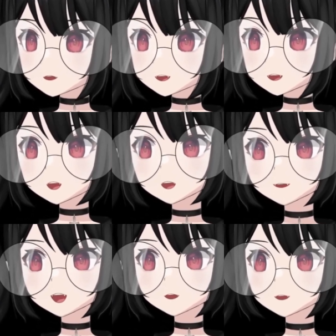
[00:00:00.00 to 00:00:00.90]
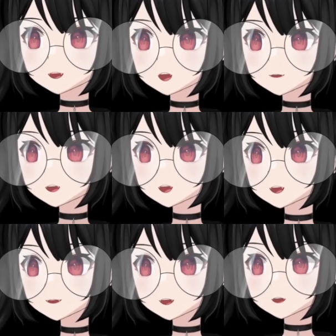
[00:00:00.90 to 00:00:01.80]
which happened around the
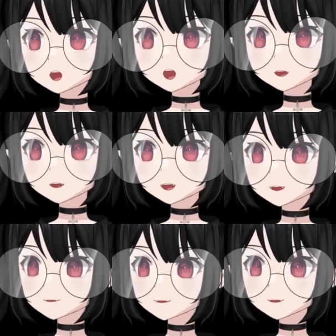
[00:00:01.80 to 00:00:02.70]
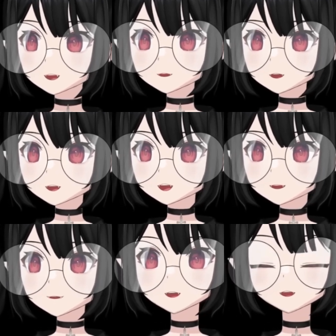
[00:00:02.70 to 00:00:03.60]
launch, and it's never gotten even
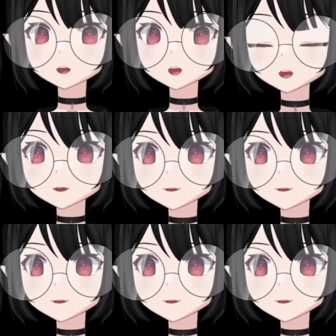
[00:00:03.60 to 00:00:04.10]
close